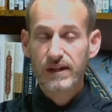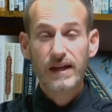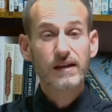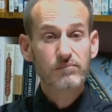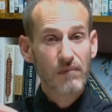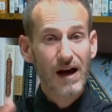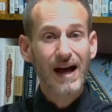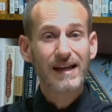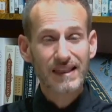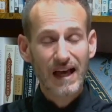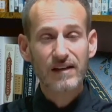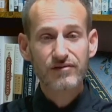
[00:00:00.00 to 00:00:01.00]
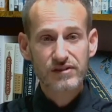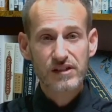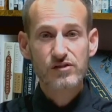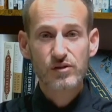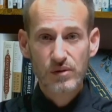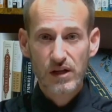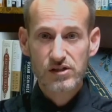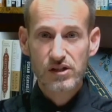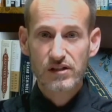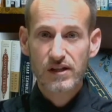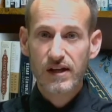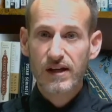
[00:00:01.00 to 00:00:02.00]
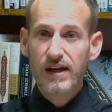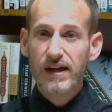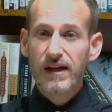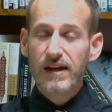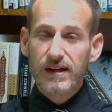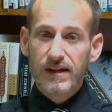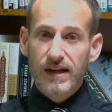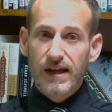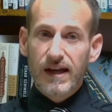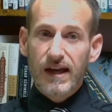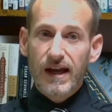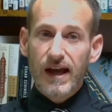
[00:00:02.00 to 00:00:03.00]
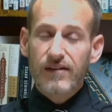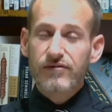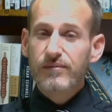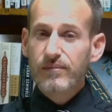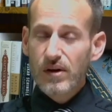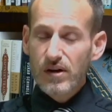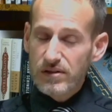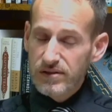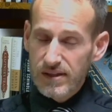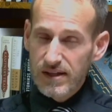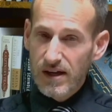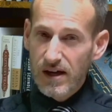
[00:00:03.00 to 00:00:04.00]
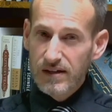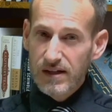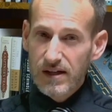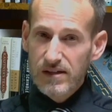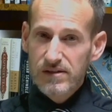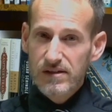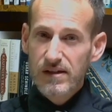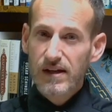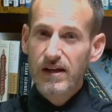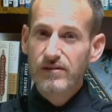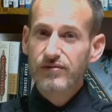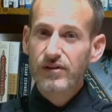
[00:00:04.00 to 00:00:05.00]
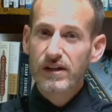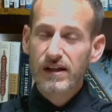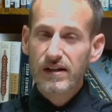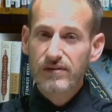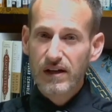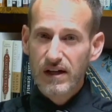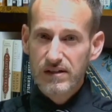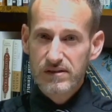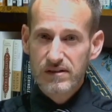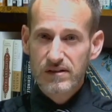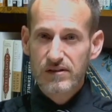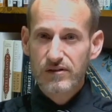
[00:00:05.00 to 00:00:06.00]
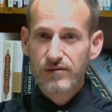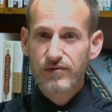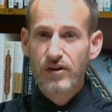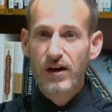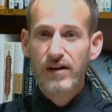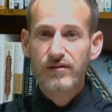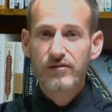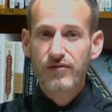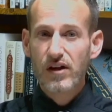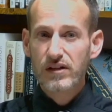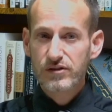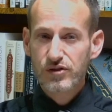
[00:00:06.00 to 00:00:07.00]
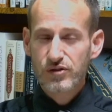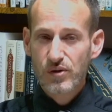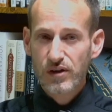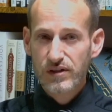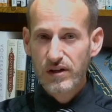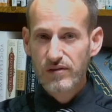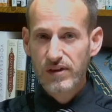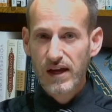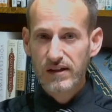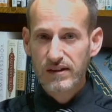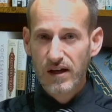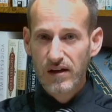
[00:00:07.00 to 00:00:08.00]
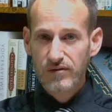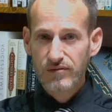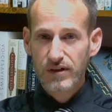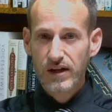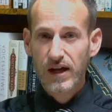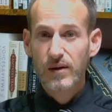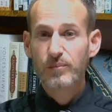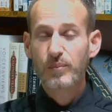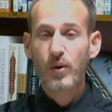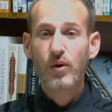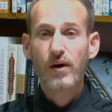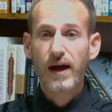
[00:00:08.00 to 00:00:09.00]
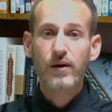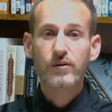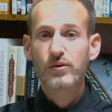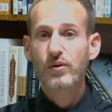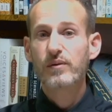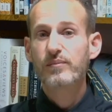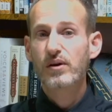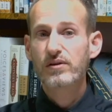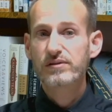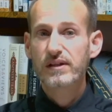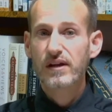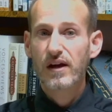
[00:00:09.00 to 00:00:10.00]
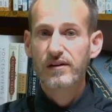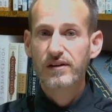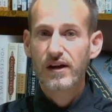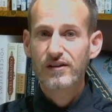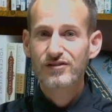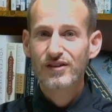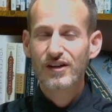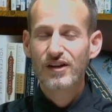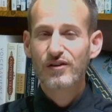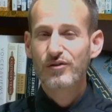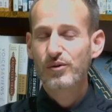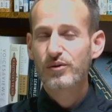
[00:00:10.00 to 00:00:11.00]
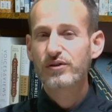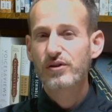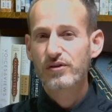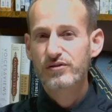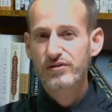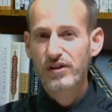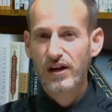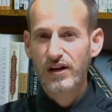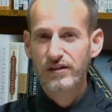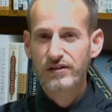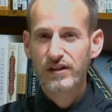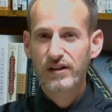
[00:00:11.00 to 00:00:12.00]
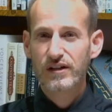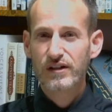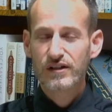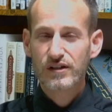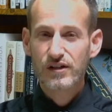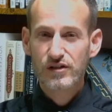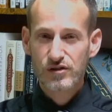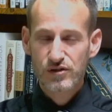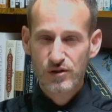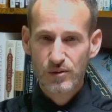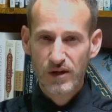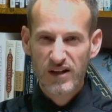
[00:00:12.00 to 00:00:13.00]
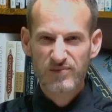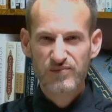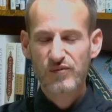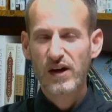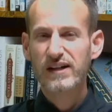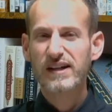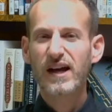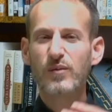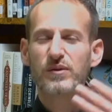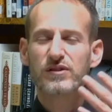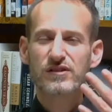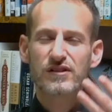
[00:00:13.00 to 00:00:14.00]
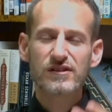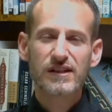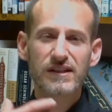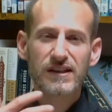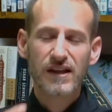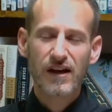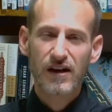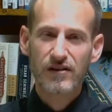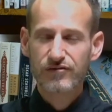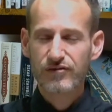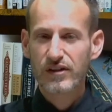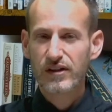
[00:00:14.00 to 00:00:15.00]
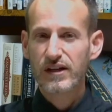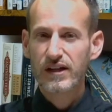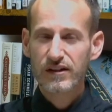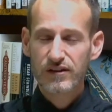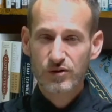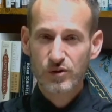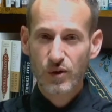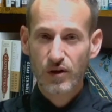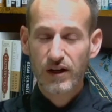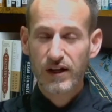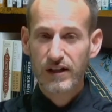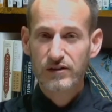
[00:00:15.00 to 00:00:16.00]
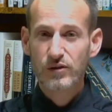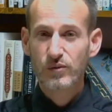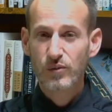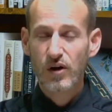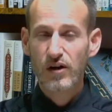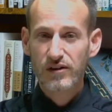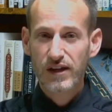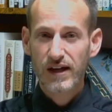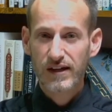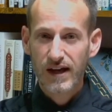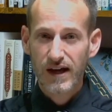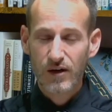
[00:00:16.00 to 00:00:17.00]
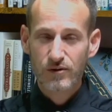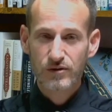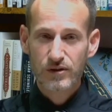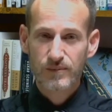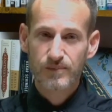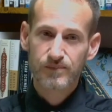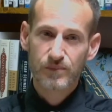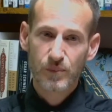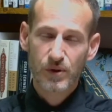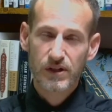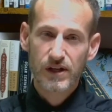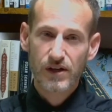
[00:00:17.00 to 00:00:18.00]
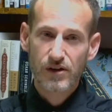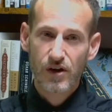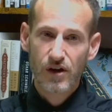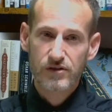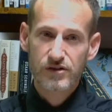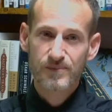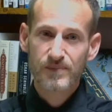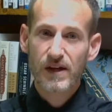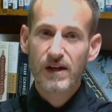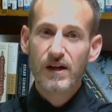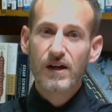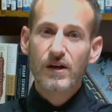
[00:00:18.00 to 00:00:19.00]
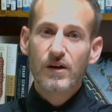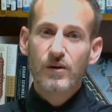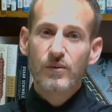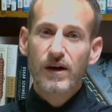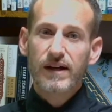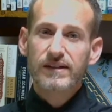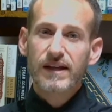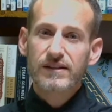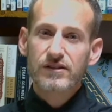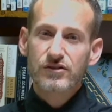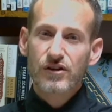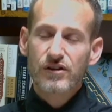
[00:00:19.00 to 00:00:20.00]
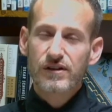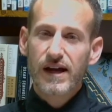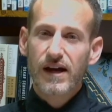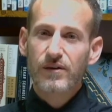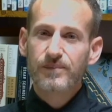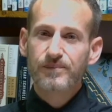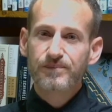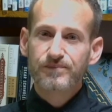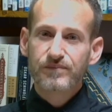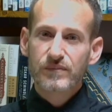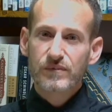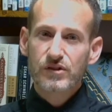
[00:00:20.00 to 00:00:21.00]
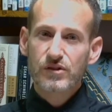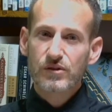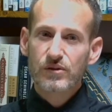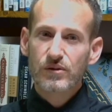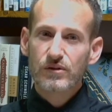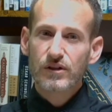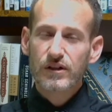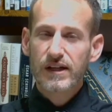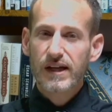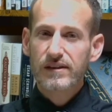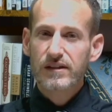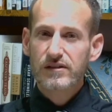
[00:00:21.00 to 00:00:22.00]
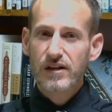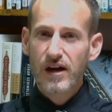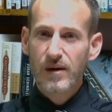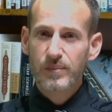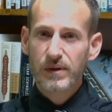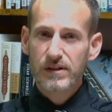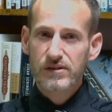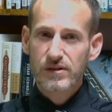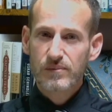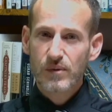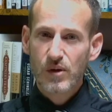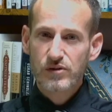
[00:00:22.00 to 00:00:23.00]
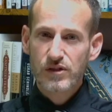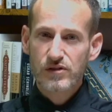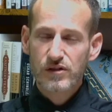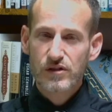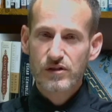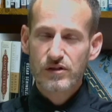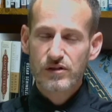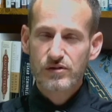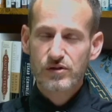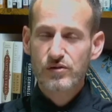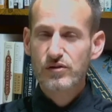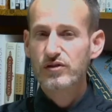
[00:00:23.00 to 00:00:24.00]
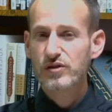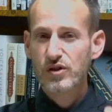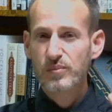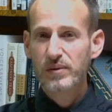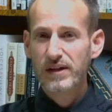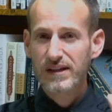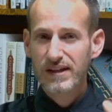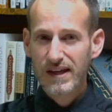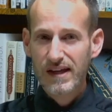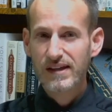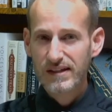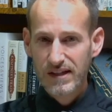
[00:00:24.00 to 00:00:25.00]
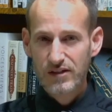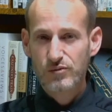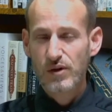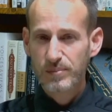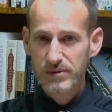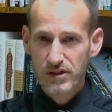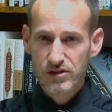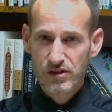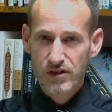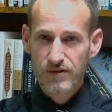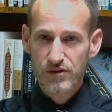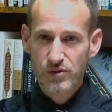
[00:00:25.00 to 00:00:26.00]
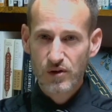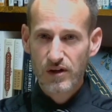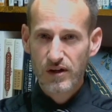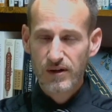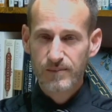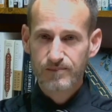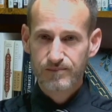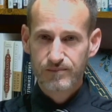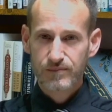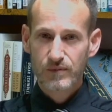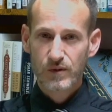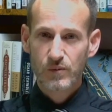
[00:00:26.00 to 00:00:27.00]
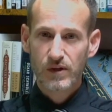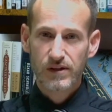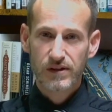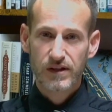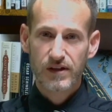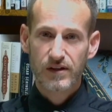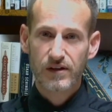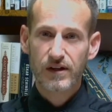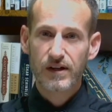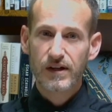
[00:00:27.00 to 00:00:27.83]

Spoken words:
in my life situation. Have mercy on us and forgive us for having fallen short of that love, and pour out your mercy on us through your Son, Yeshua, right? Help us to see love in the Torah and to walk that out. Put it on our hearts. Well, I'd like to turn now to looking at the topics Moses chooses to begin his repetition of the Torah with here,